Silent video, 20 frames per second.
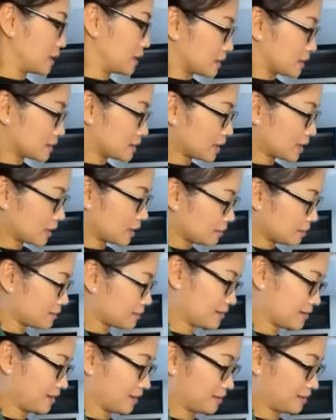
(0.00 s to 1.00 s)
okay
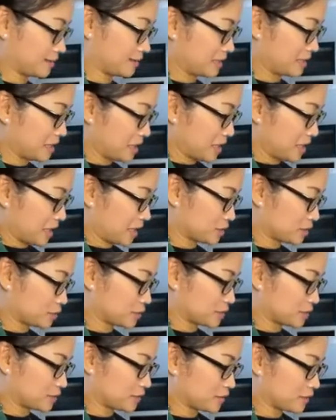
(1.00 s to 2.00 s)
i should
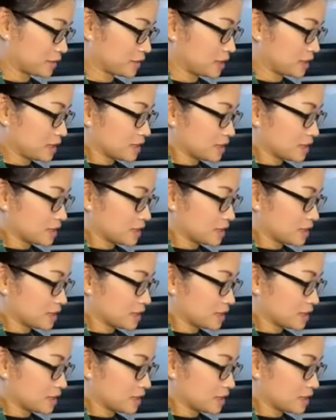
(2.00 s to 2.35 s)
have uh,